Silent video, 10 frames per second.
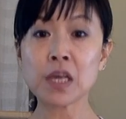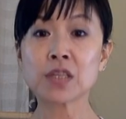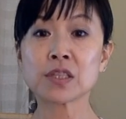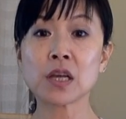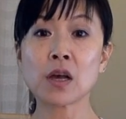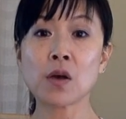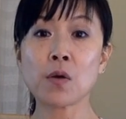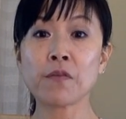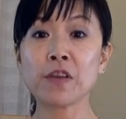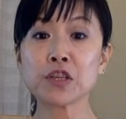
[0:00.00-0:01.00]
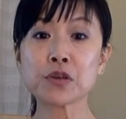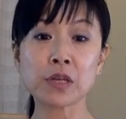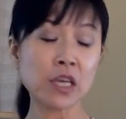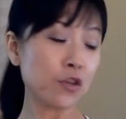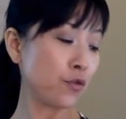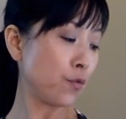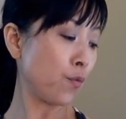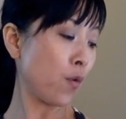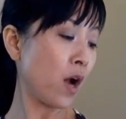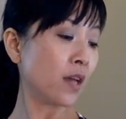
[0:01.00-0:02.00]
So visually, you
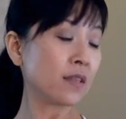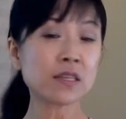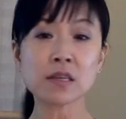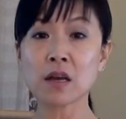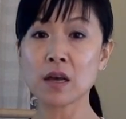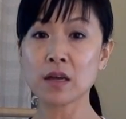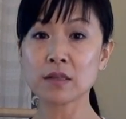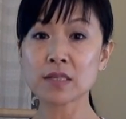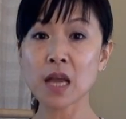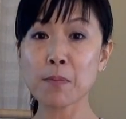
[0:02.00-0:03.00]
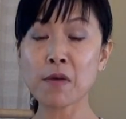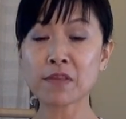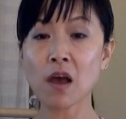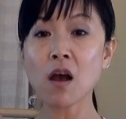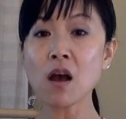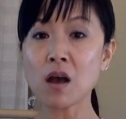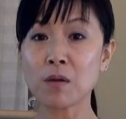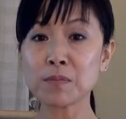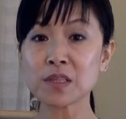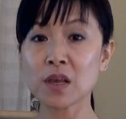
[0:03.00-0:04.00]
want the top of the
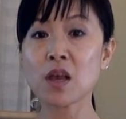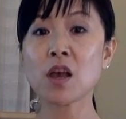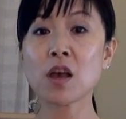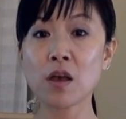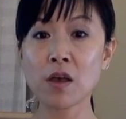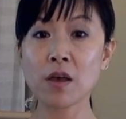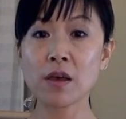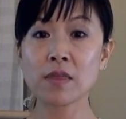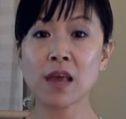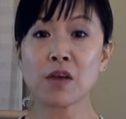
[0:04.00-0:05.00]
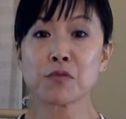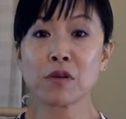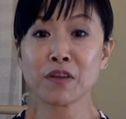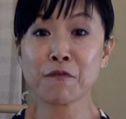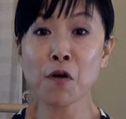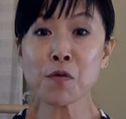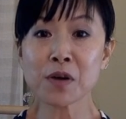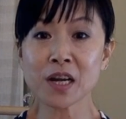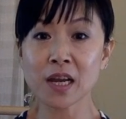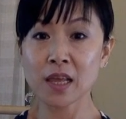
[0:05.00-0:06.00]
arms not rolling
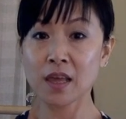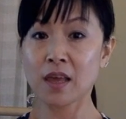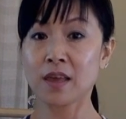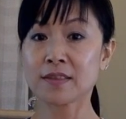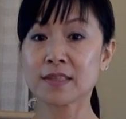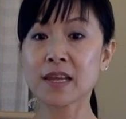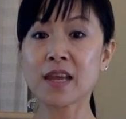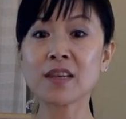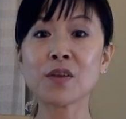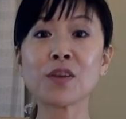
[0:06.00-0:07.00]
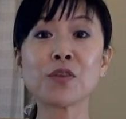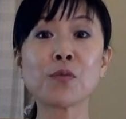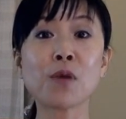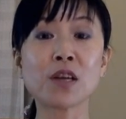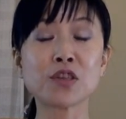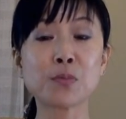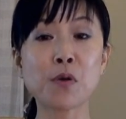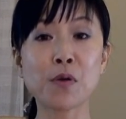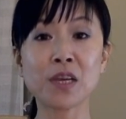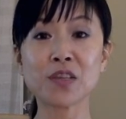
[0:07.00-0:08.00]
forward. Instead, you want to
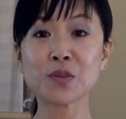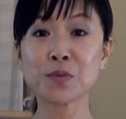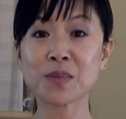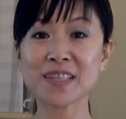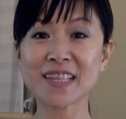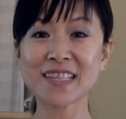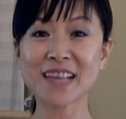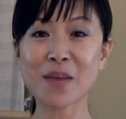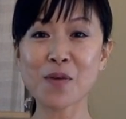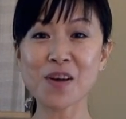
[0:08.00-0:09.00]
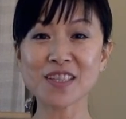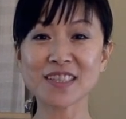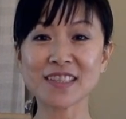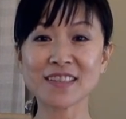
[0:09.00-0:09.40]
point towards the side walls.